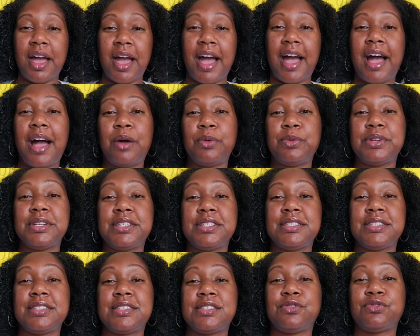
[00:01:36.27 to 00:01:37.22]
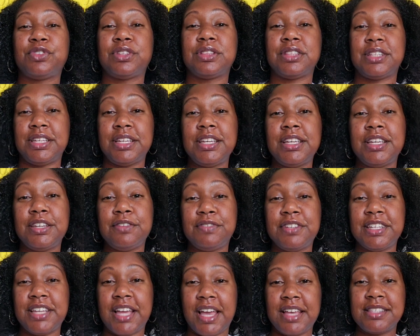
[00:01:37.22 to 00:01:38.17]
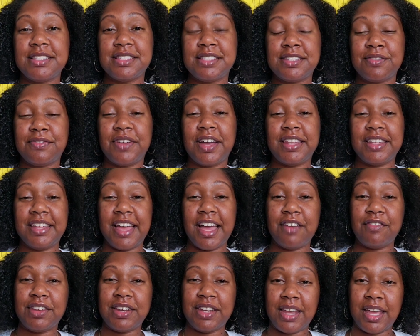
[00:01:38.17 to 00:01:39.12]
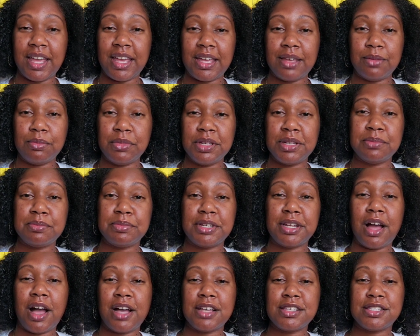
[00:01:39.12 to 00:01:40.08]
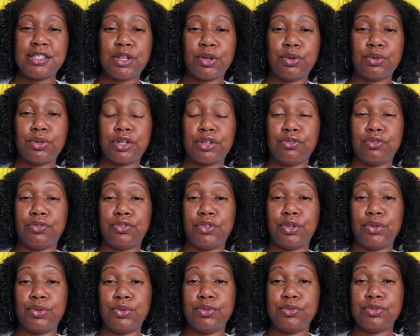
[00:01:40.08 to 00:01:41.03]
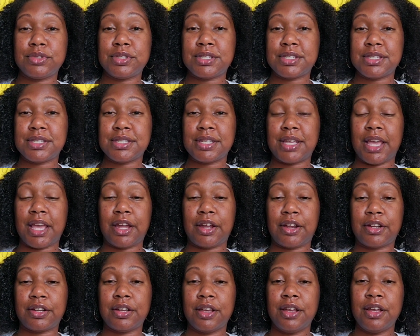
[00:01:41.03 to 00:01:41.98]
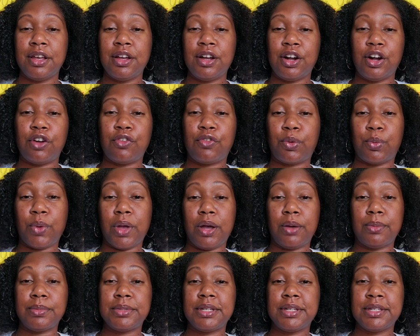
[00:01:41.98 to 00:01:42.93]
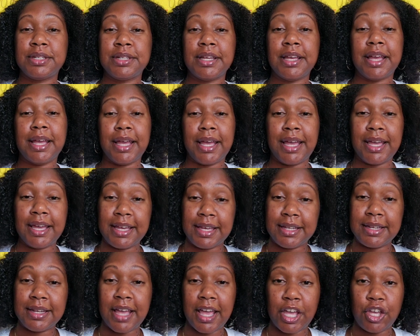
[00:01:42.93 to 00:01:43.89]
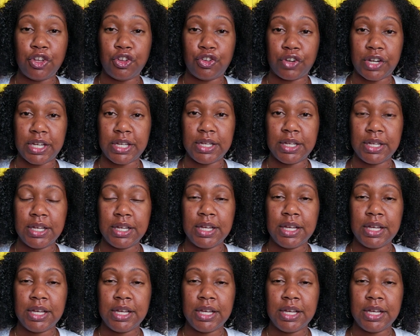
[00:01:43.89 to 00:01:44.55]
I was relieved, yes, to finally have a name, but also confused, scared, overwhelmed, and angry.